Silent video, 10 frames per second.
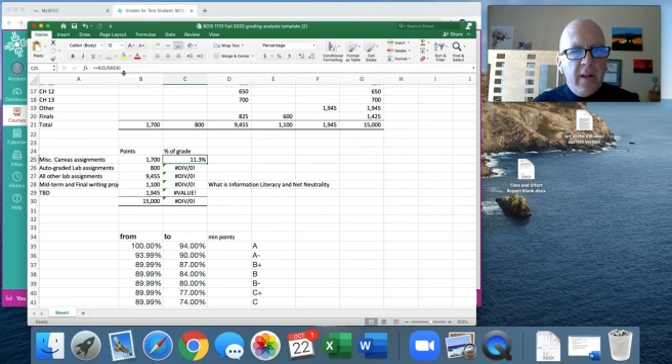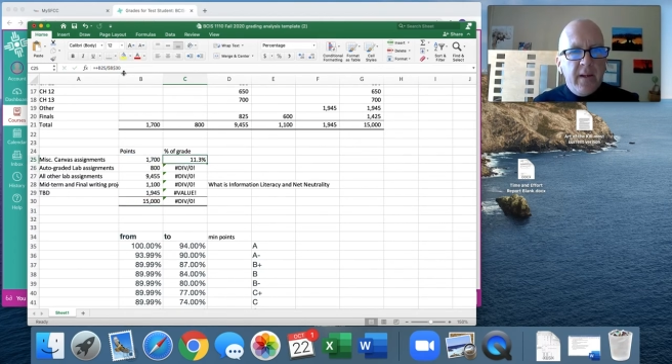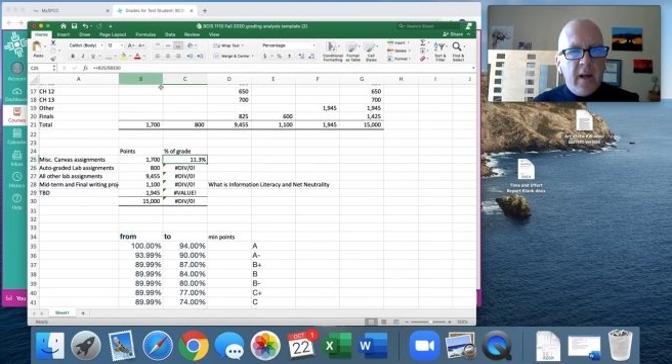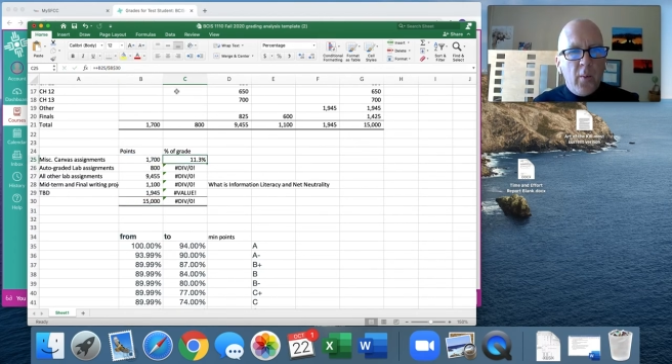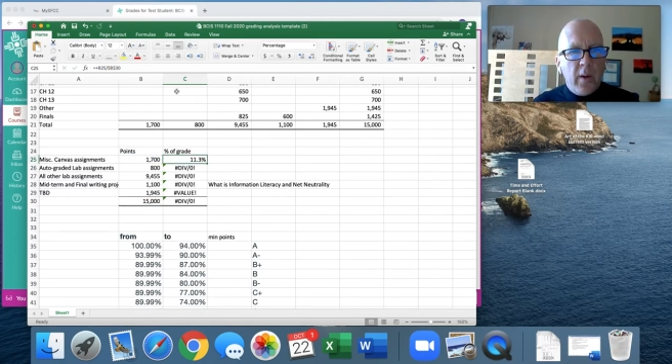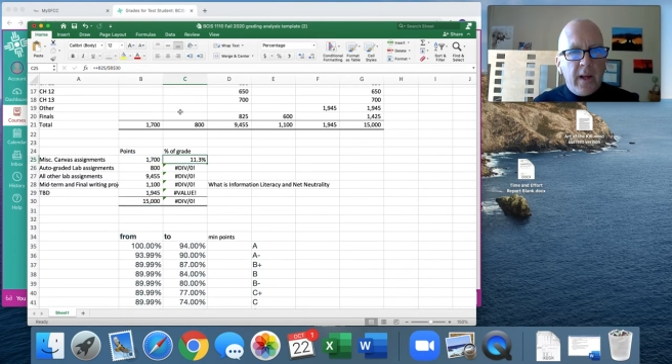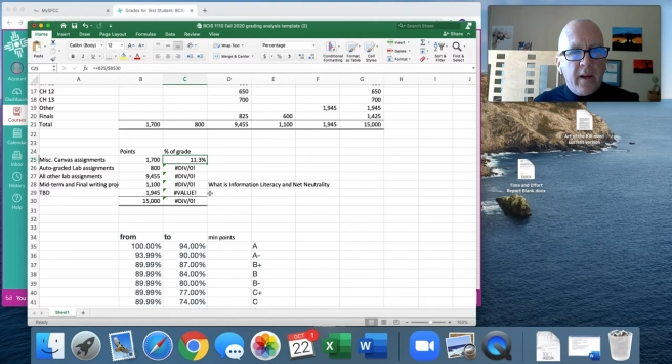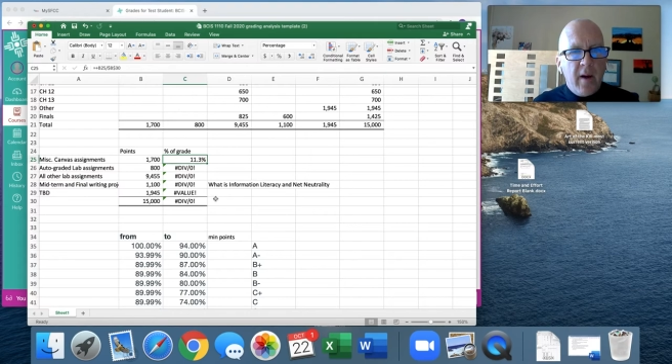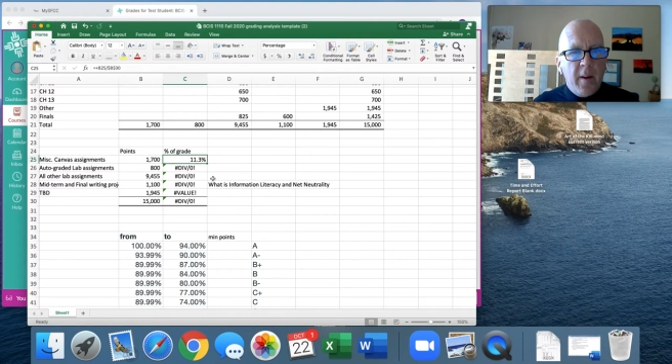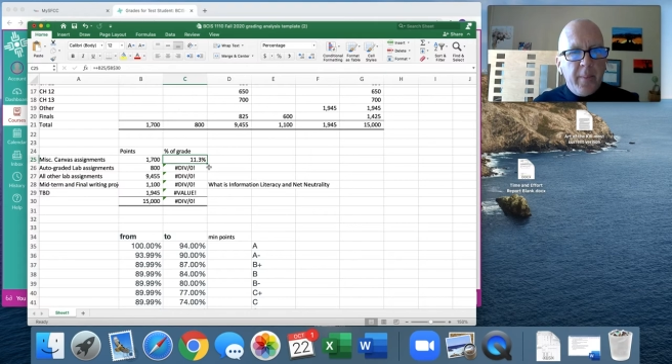Now when I
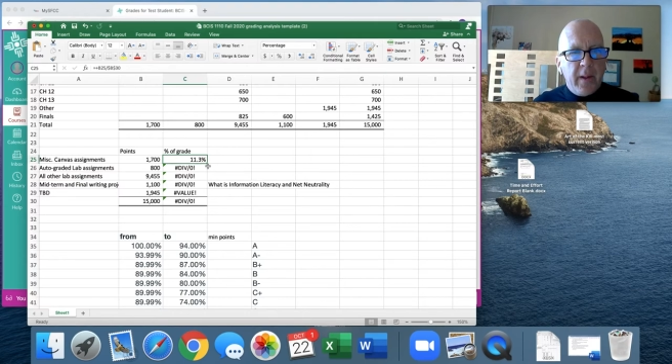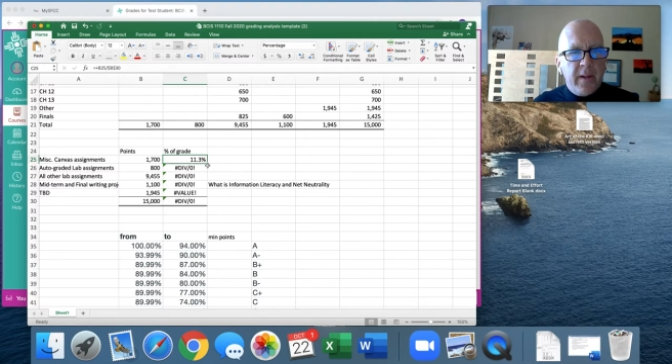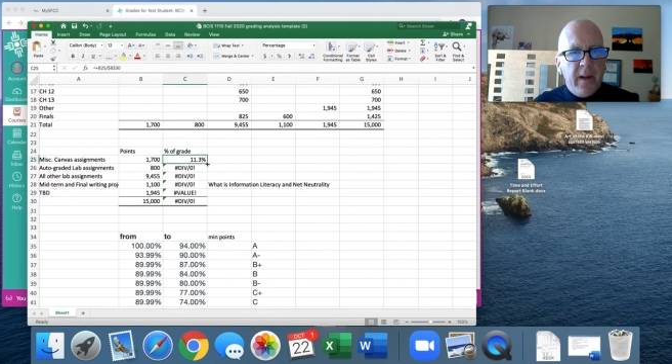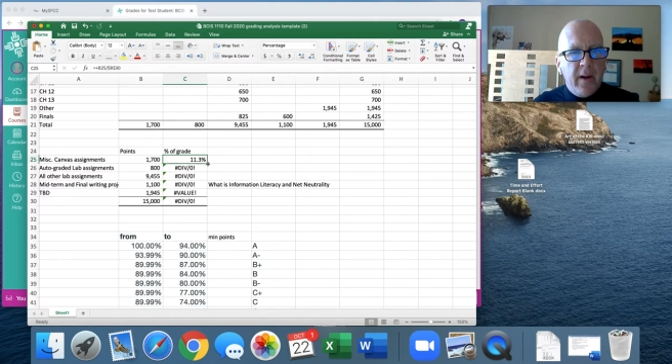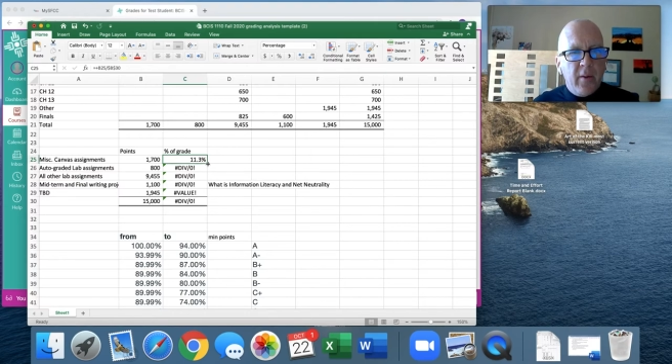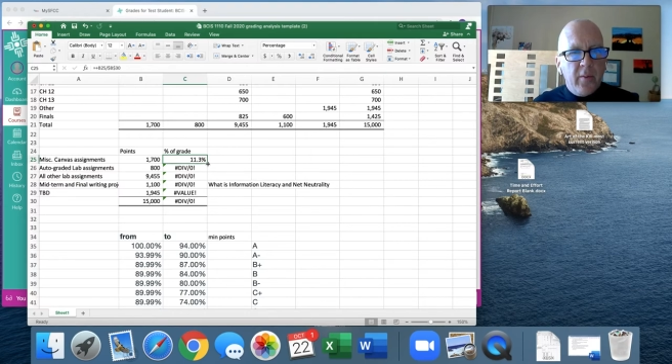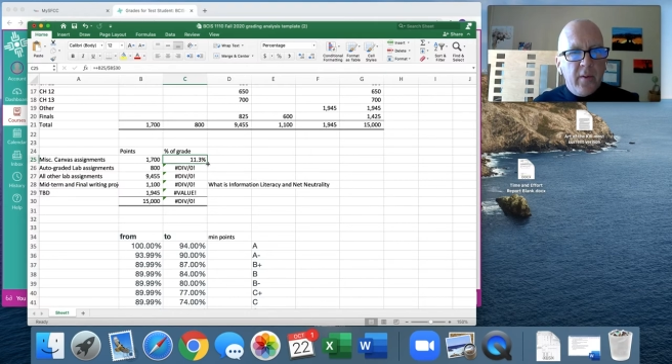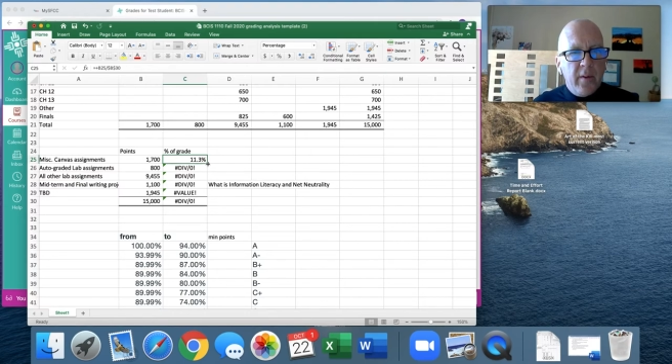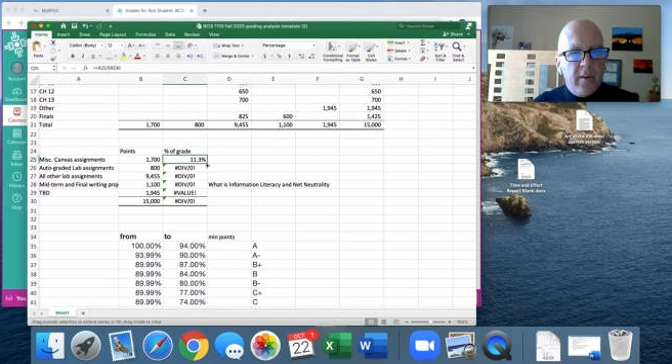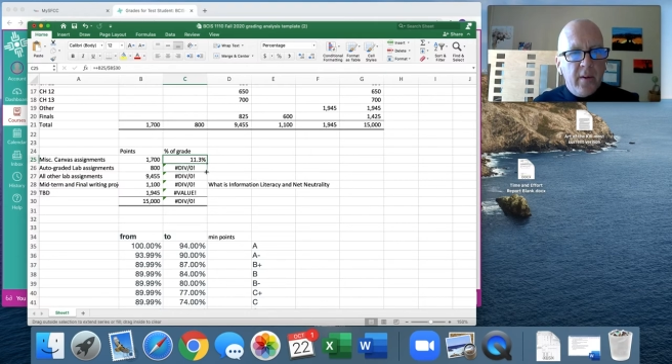copy it down,
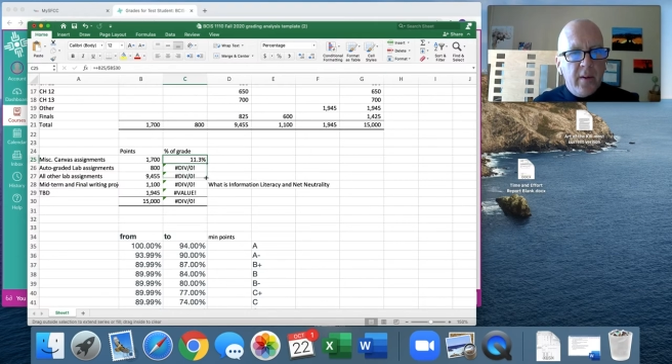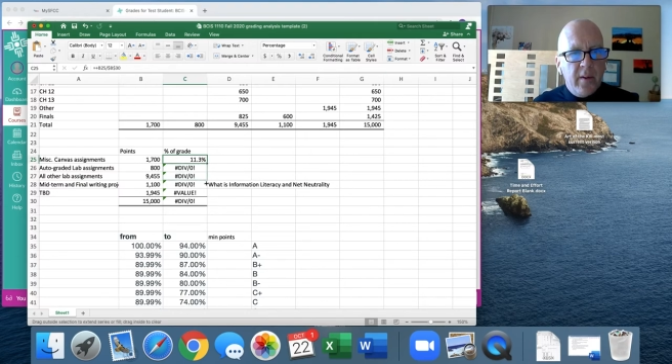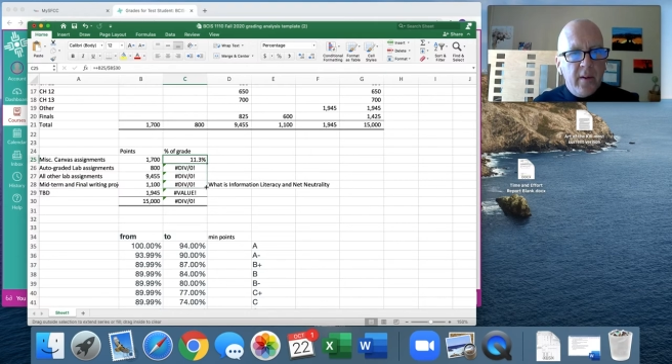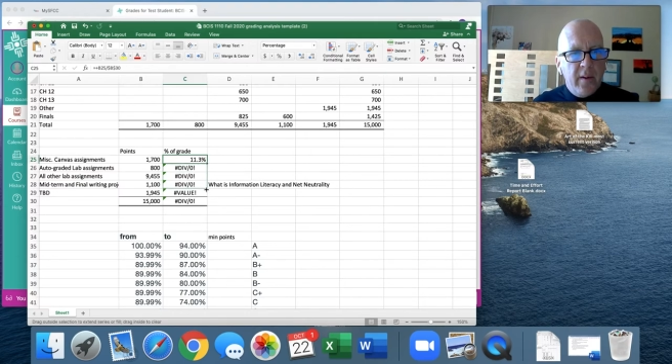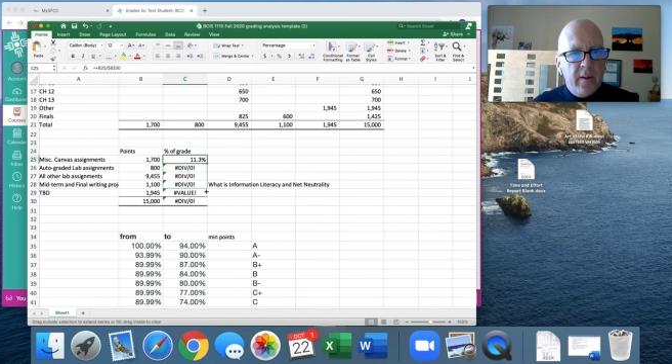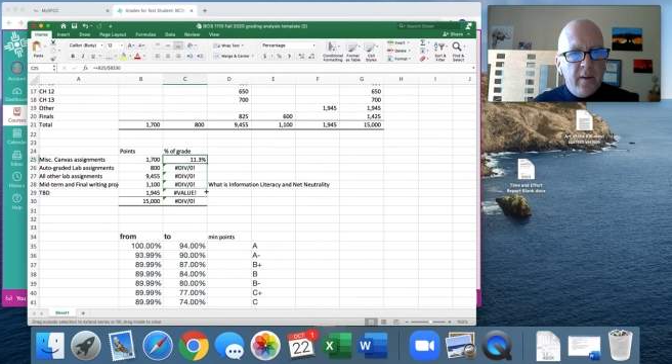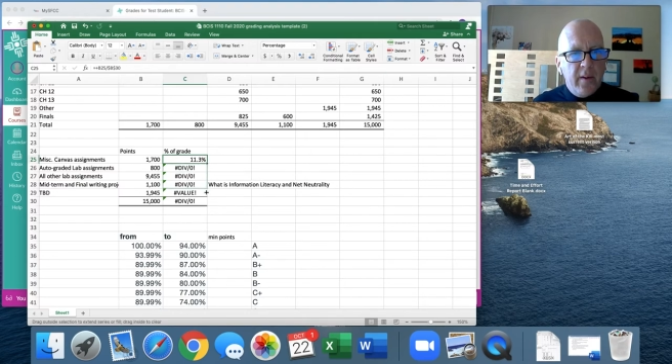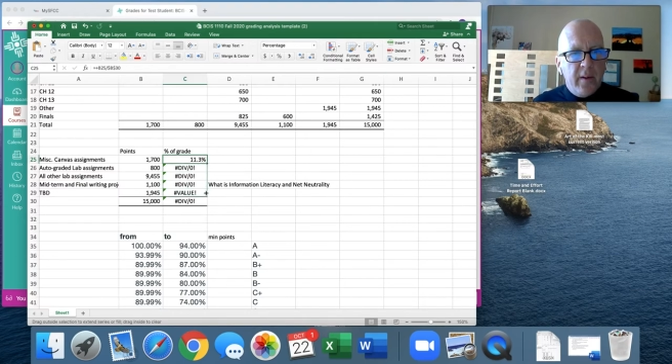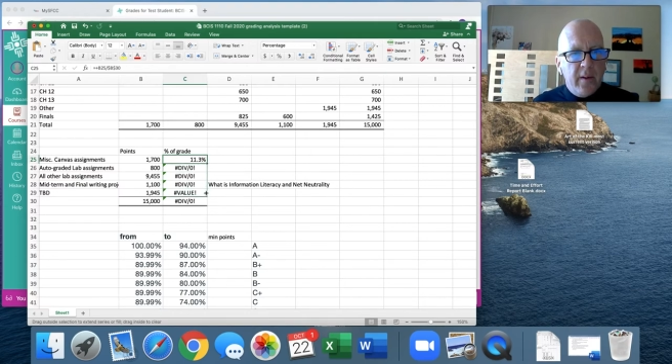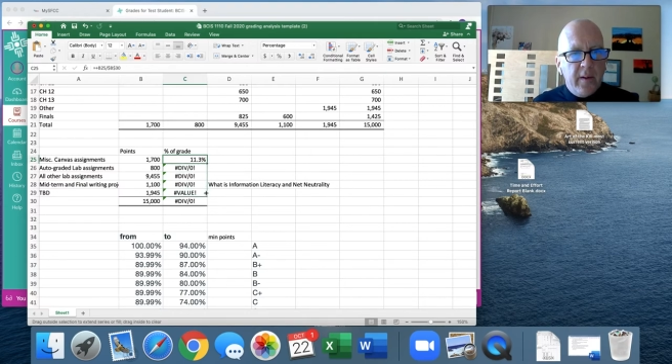
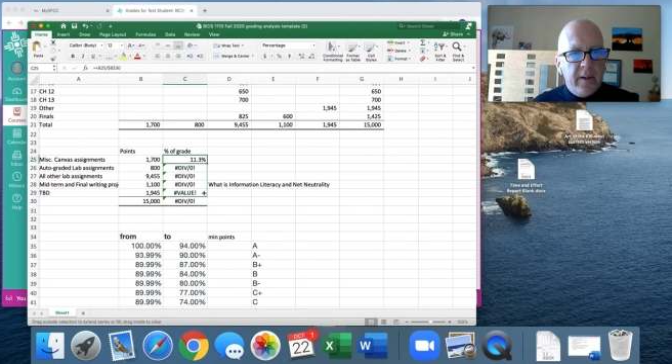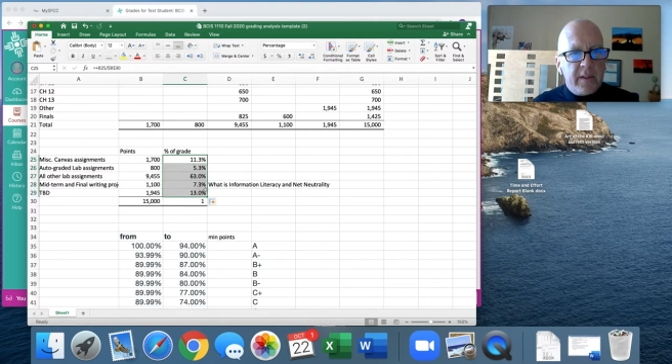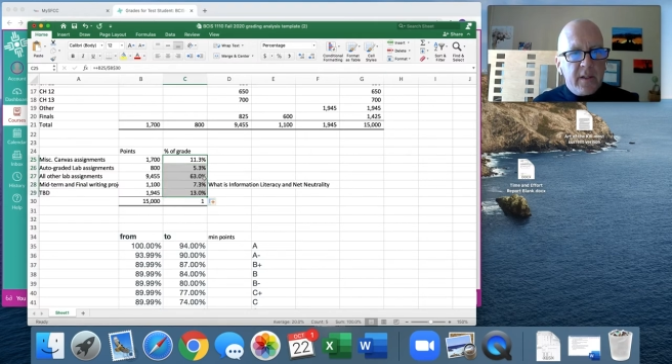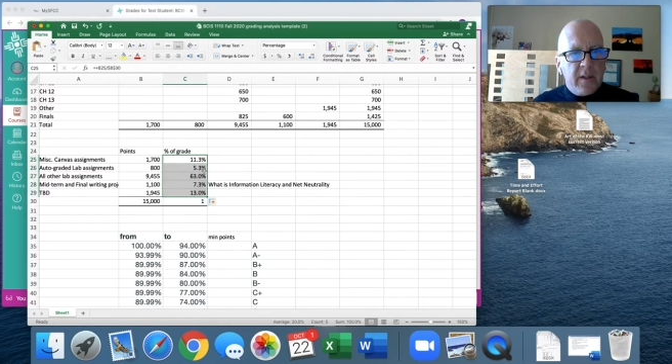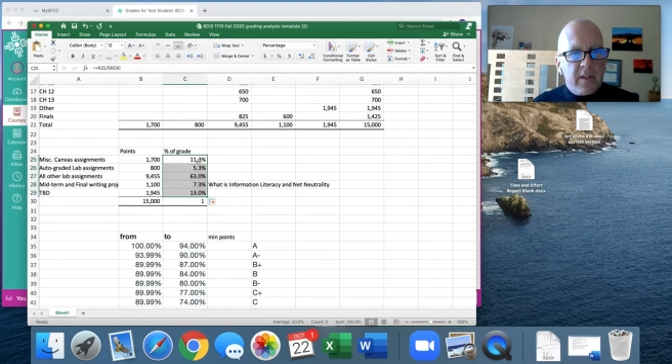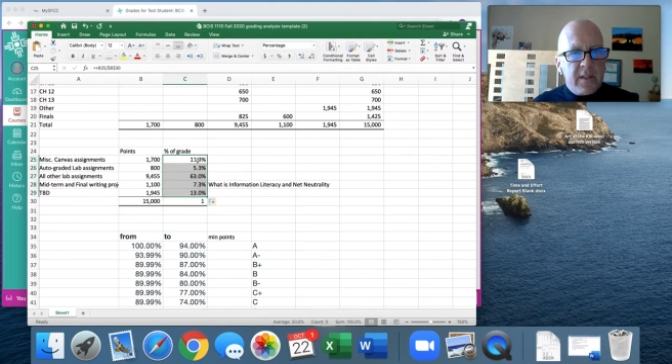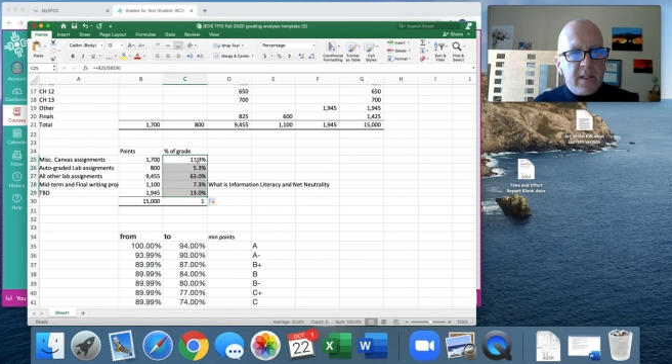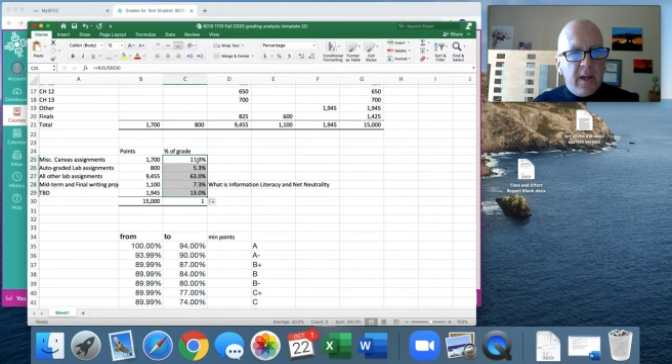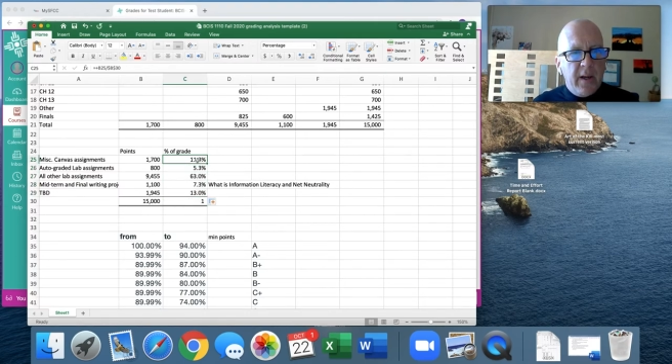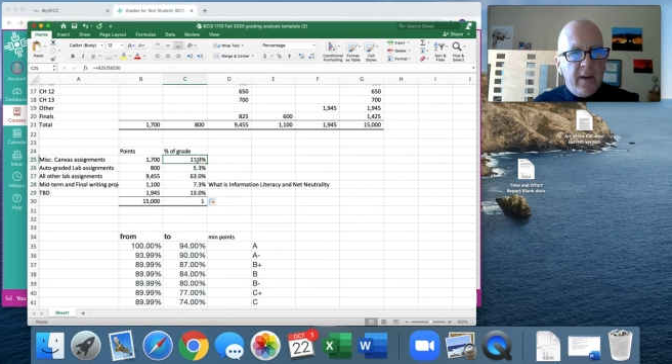it's going to
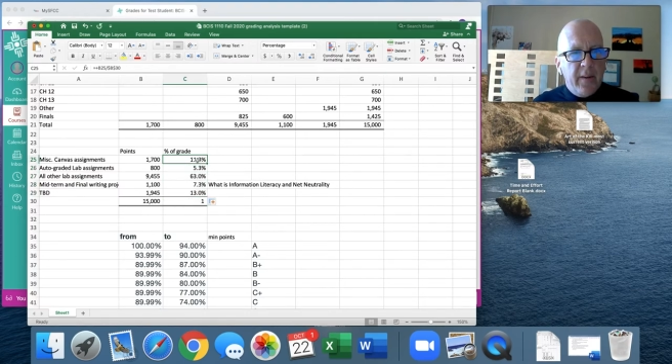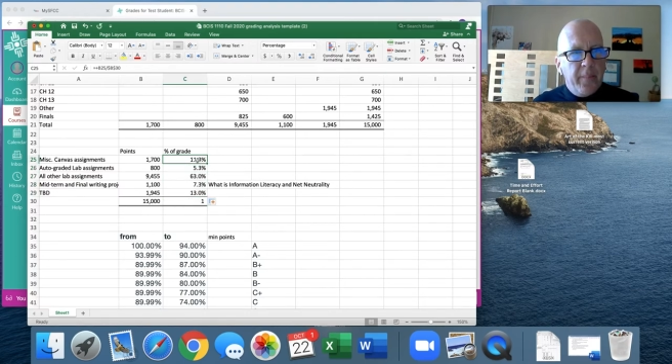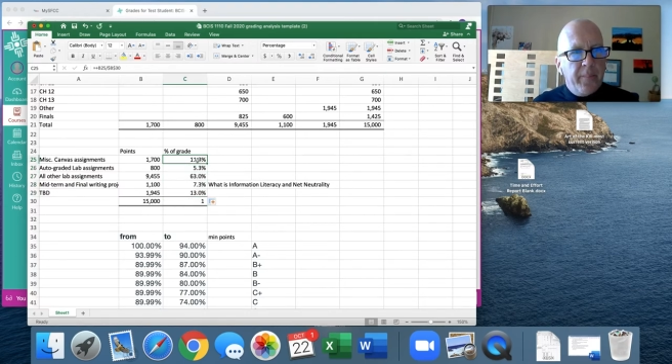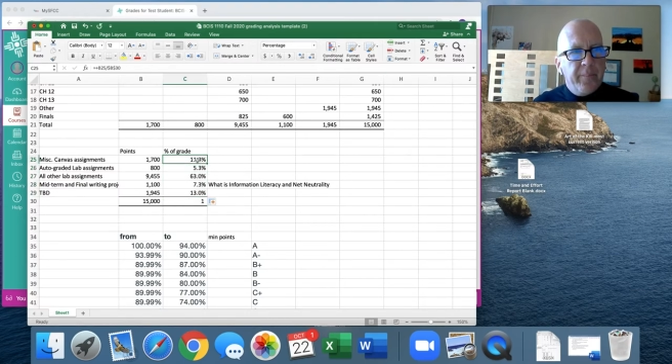say